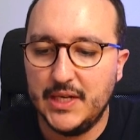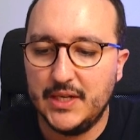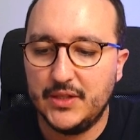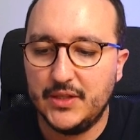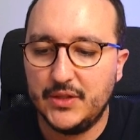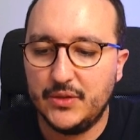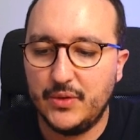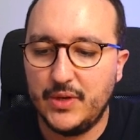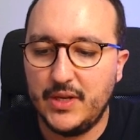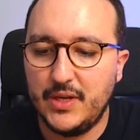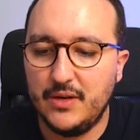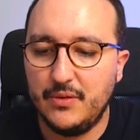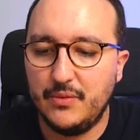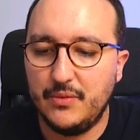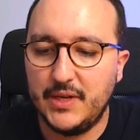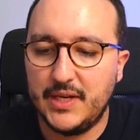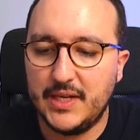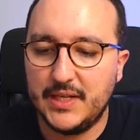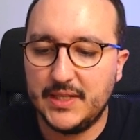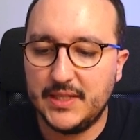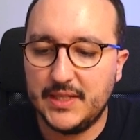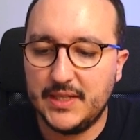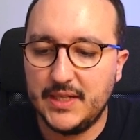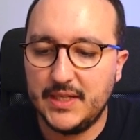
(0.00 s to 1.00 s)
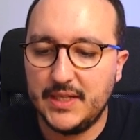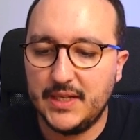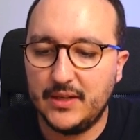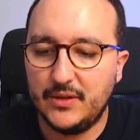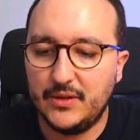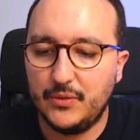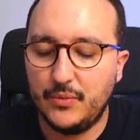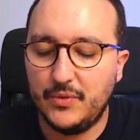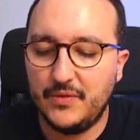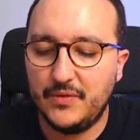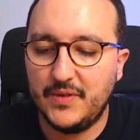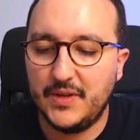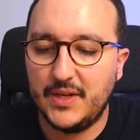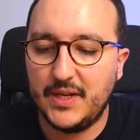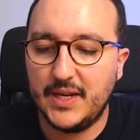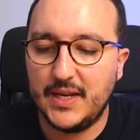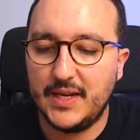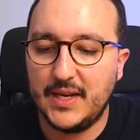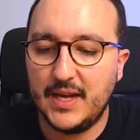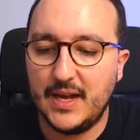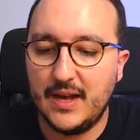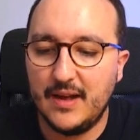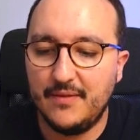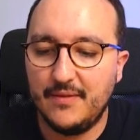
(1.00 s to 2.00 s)
So here we can see that we
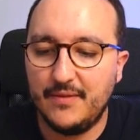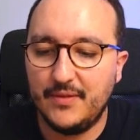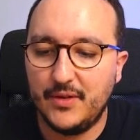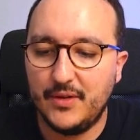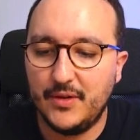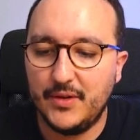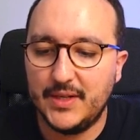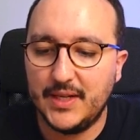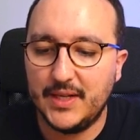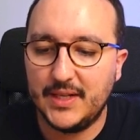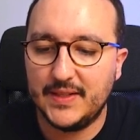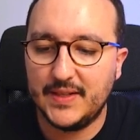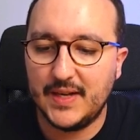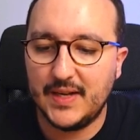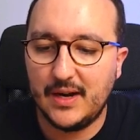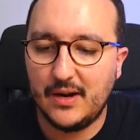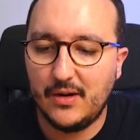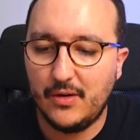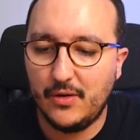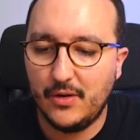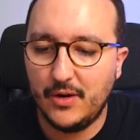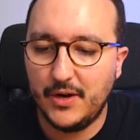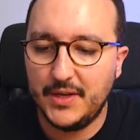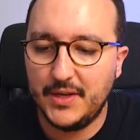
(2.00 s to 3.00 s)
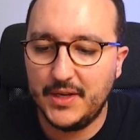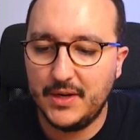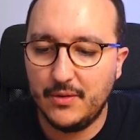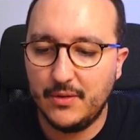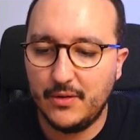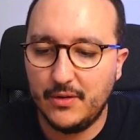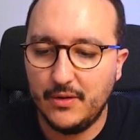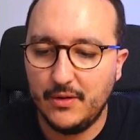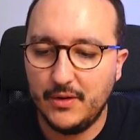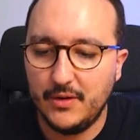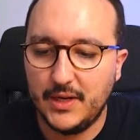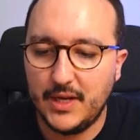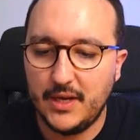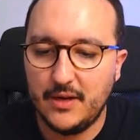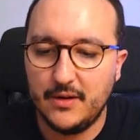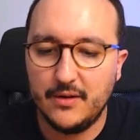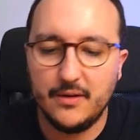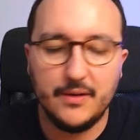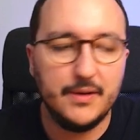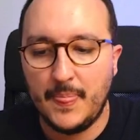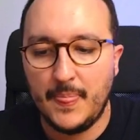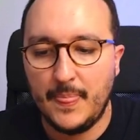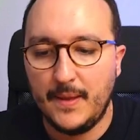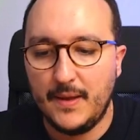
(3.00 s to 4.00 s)
can have a data or an error
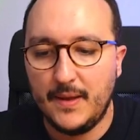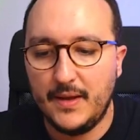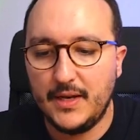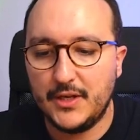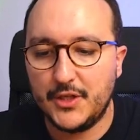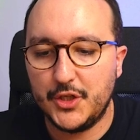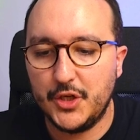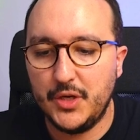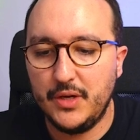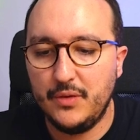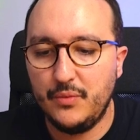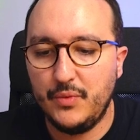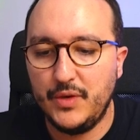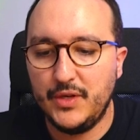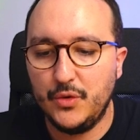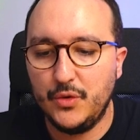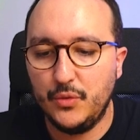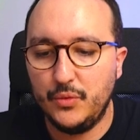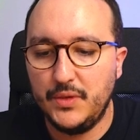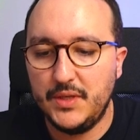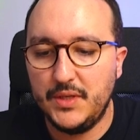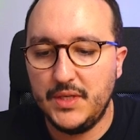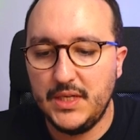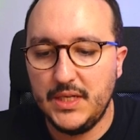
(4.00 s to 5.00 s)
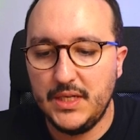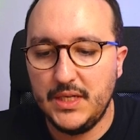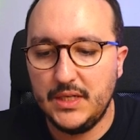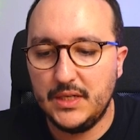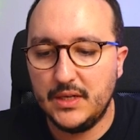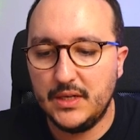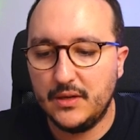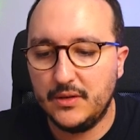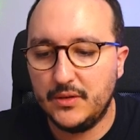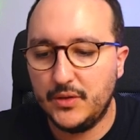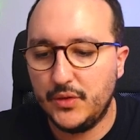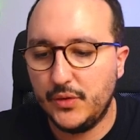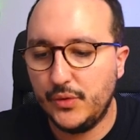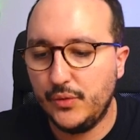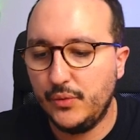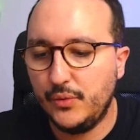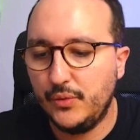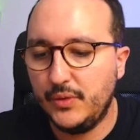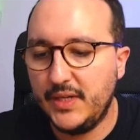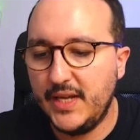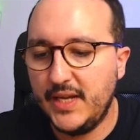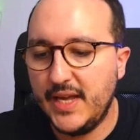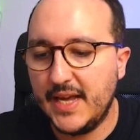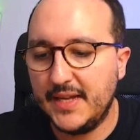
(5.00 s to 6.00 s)
here. And actually, we don't need
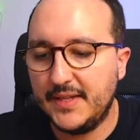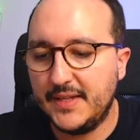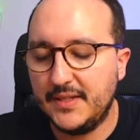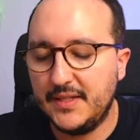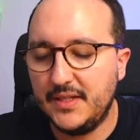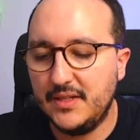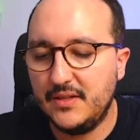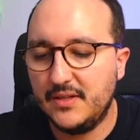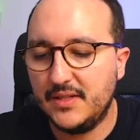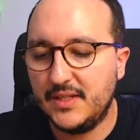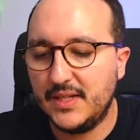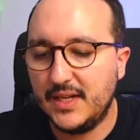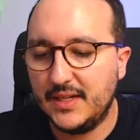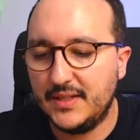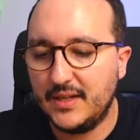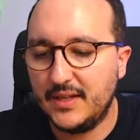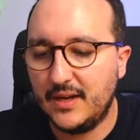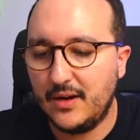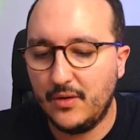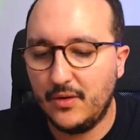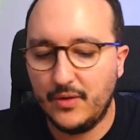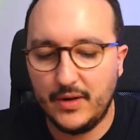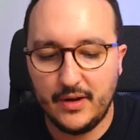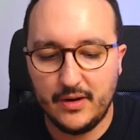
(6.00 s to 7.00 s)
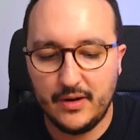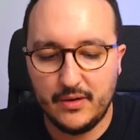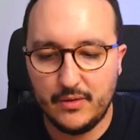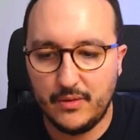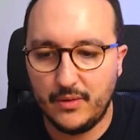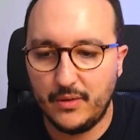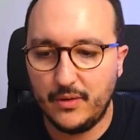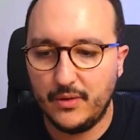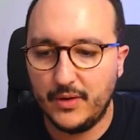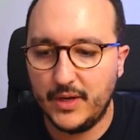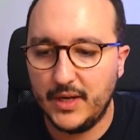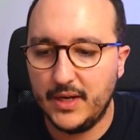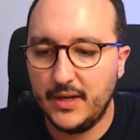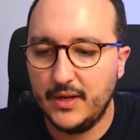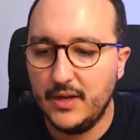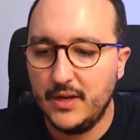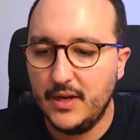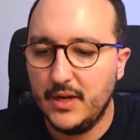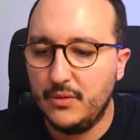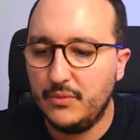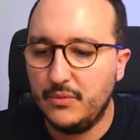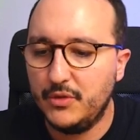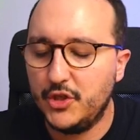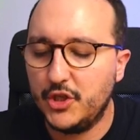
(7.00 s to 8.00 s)
to get this data or error, okay?
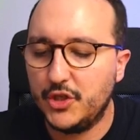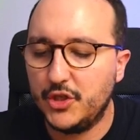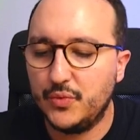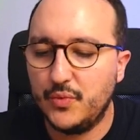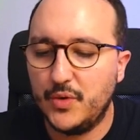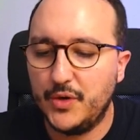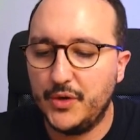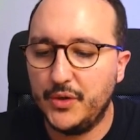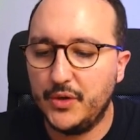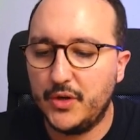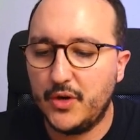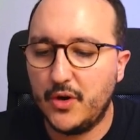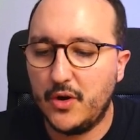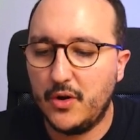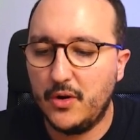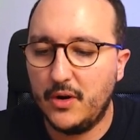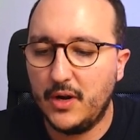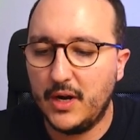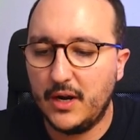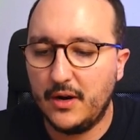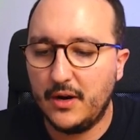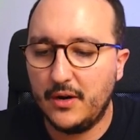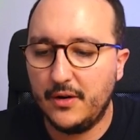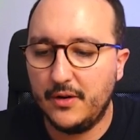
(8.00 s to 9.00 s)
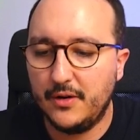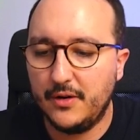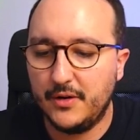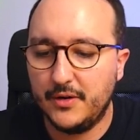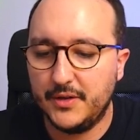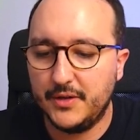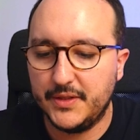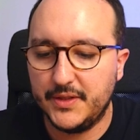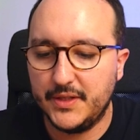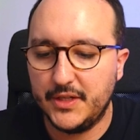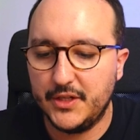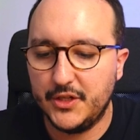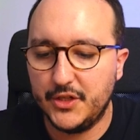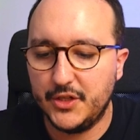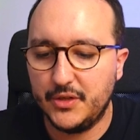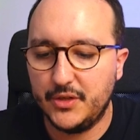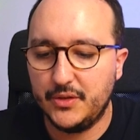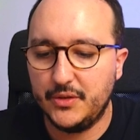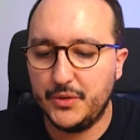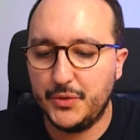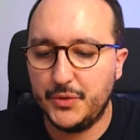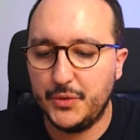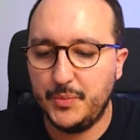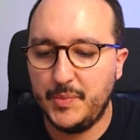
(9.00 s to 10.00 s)
We just want to call our
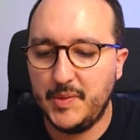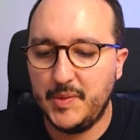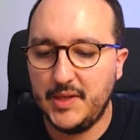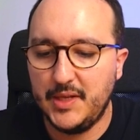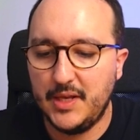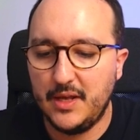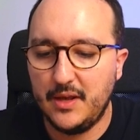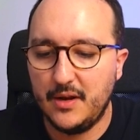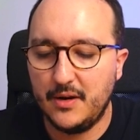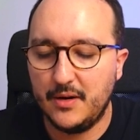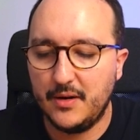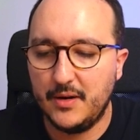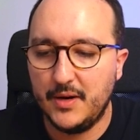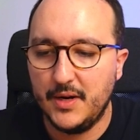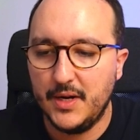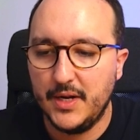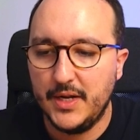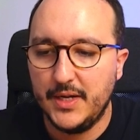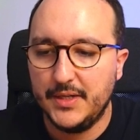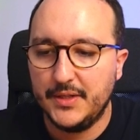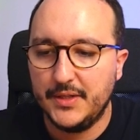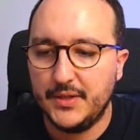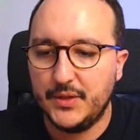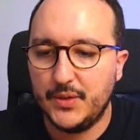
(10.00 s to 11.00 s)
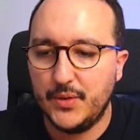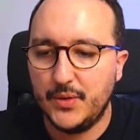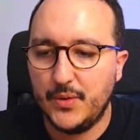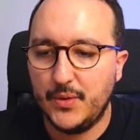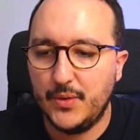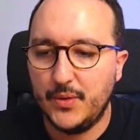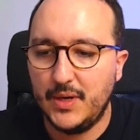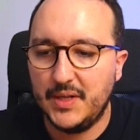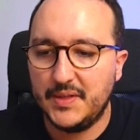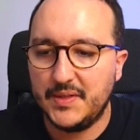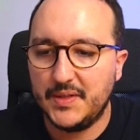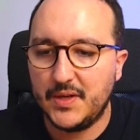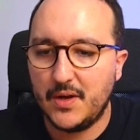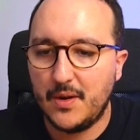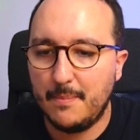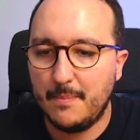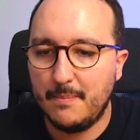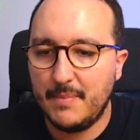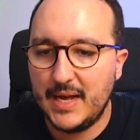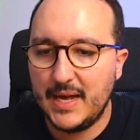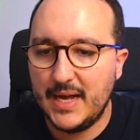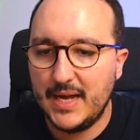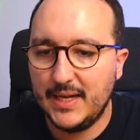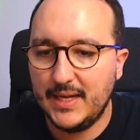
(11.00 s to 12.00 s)
session to be here. So let's
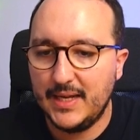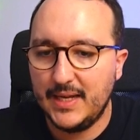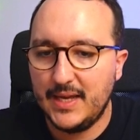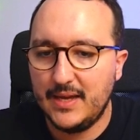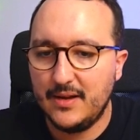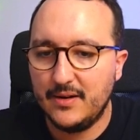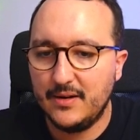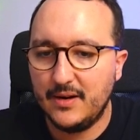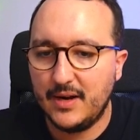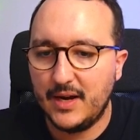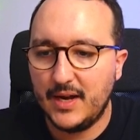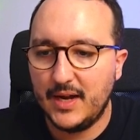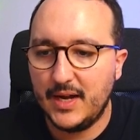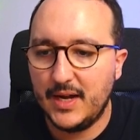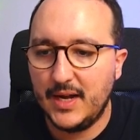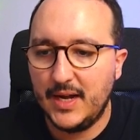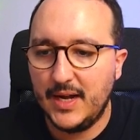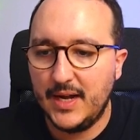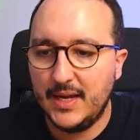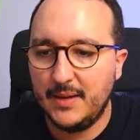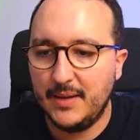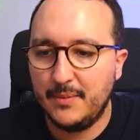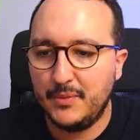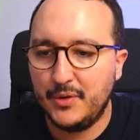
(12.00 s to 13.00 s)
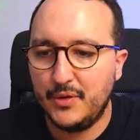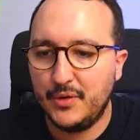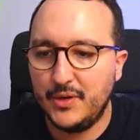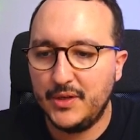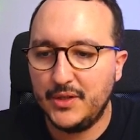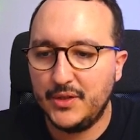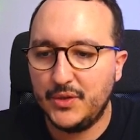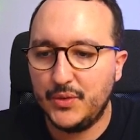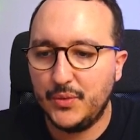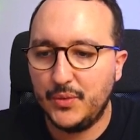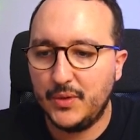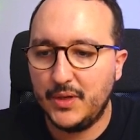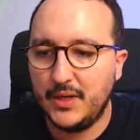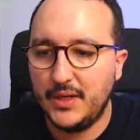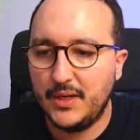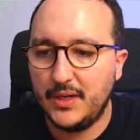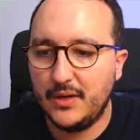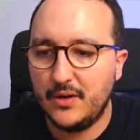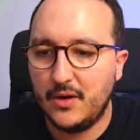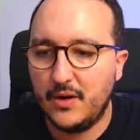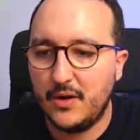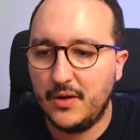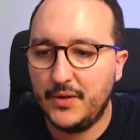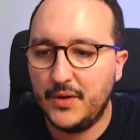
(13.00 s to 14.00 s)
come back here. I'm going to
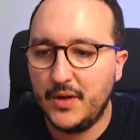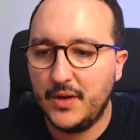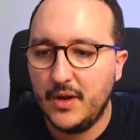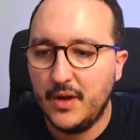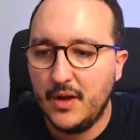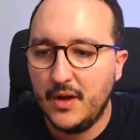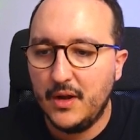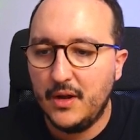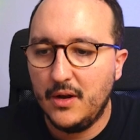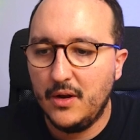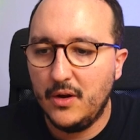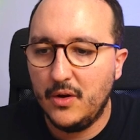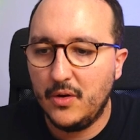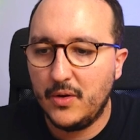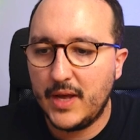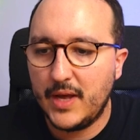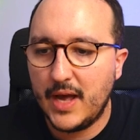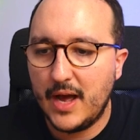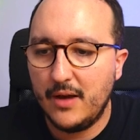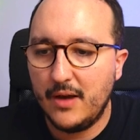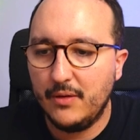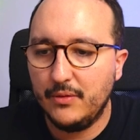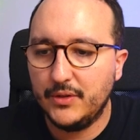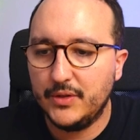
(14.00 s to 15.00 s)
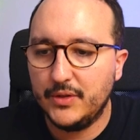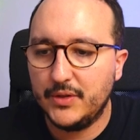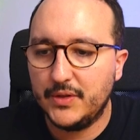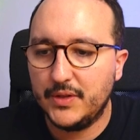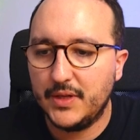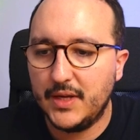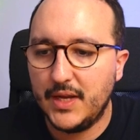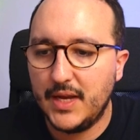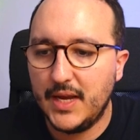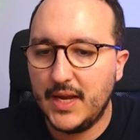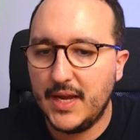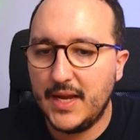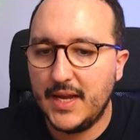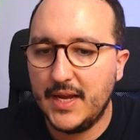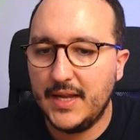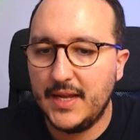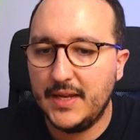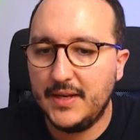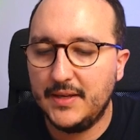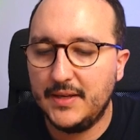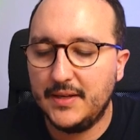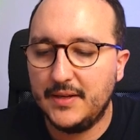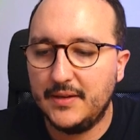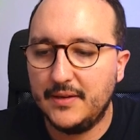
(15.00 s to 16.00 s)
click on logout.
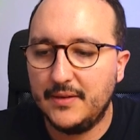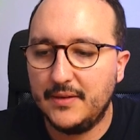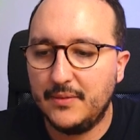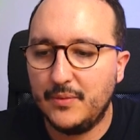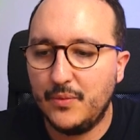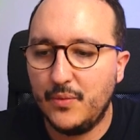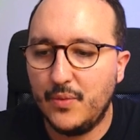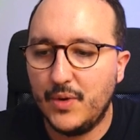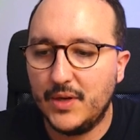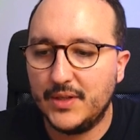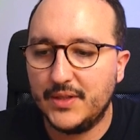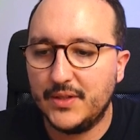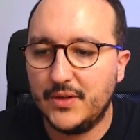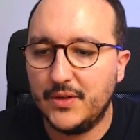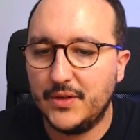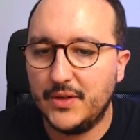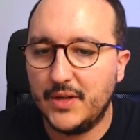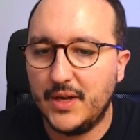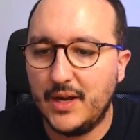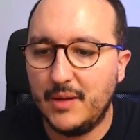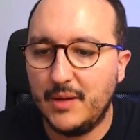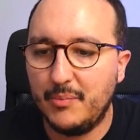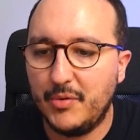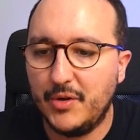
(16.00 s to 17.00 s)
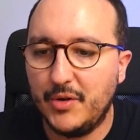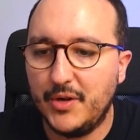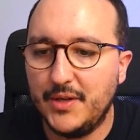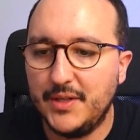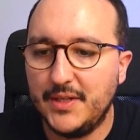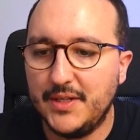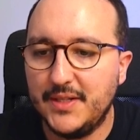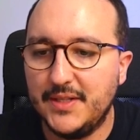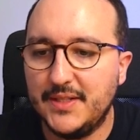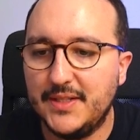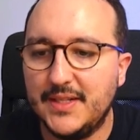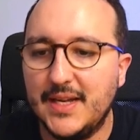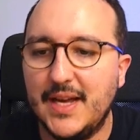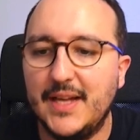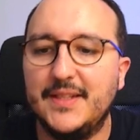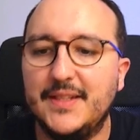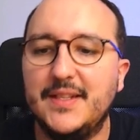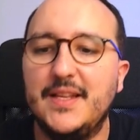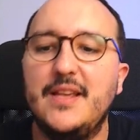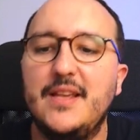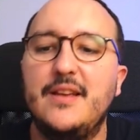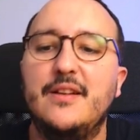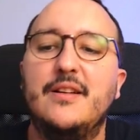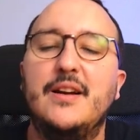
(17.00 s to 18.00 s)
And what's going to happen is that
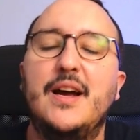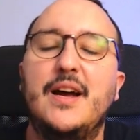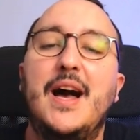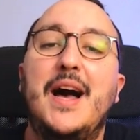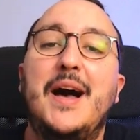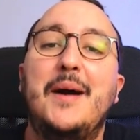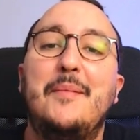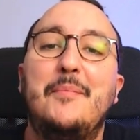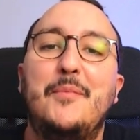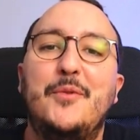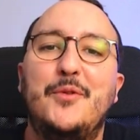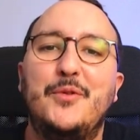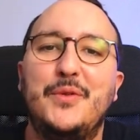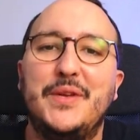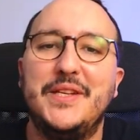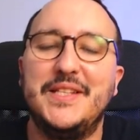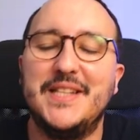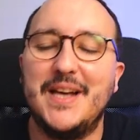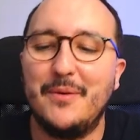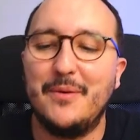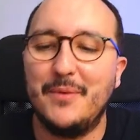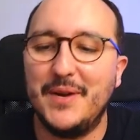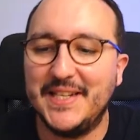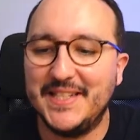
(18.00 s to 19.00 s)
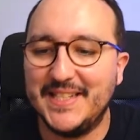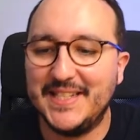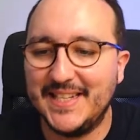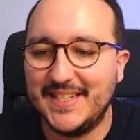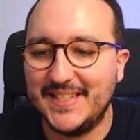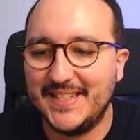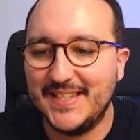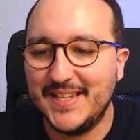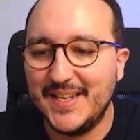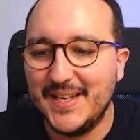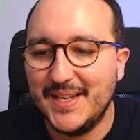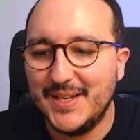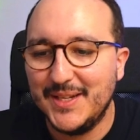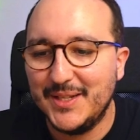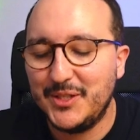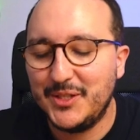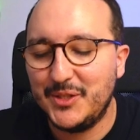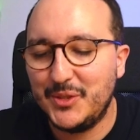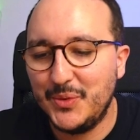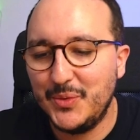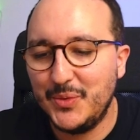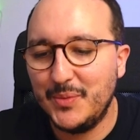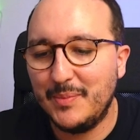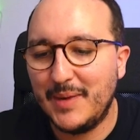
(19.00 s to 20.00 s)
here I'm redirected
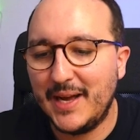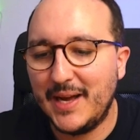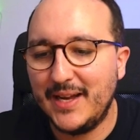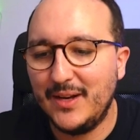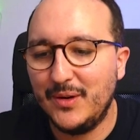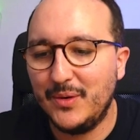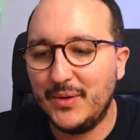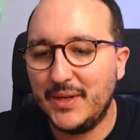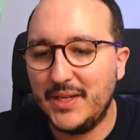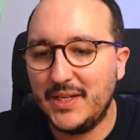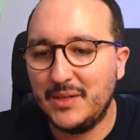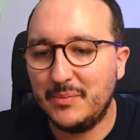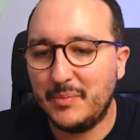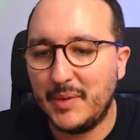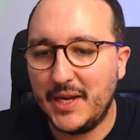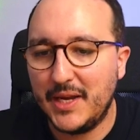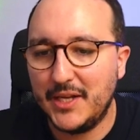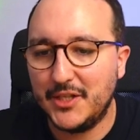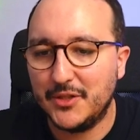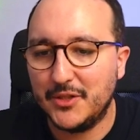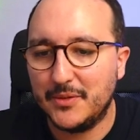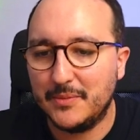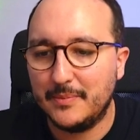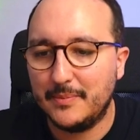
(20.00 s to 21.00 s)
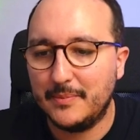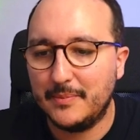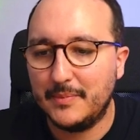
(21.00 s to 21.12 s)
to my login page.